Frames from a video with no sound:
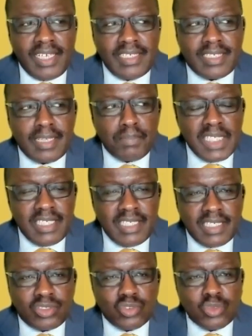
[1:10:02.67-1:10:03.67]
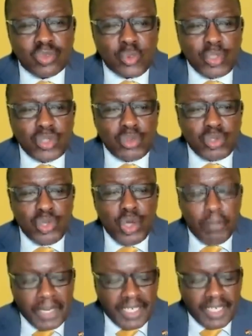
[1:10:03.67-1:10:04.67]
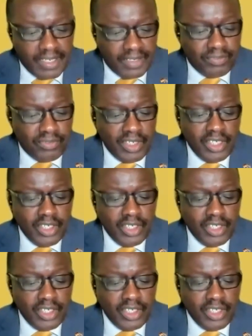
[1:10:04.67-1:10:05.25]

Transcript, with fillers: an intermediate to do it on your behalf,